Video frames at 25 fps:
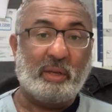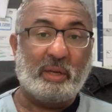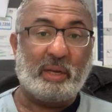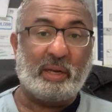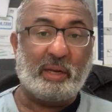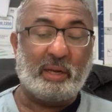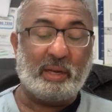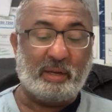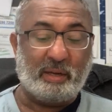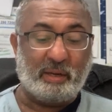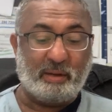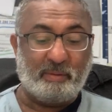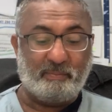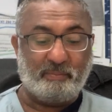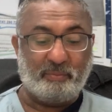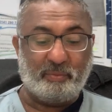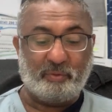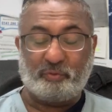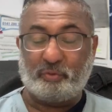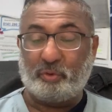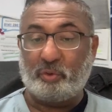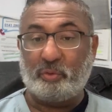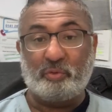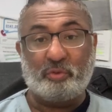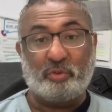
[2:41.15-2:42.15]

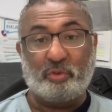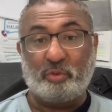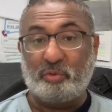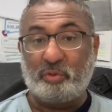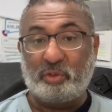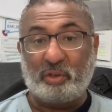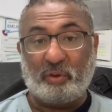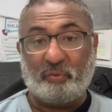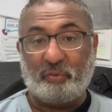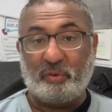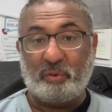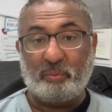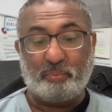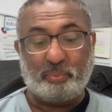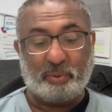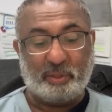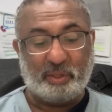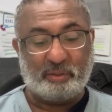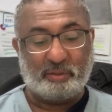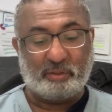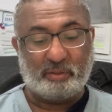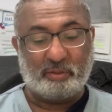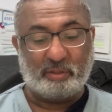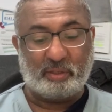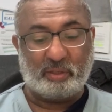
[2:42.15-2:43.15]
through different
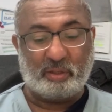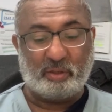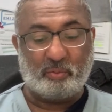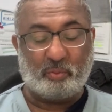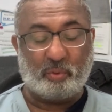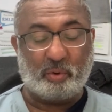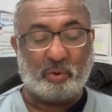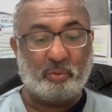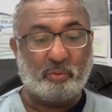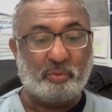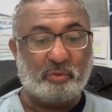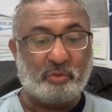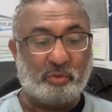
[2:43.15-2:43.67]
places in the world.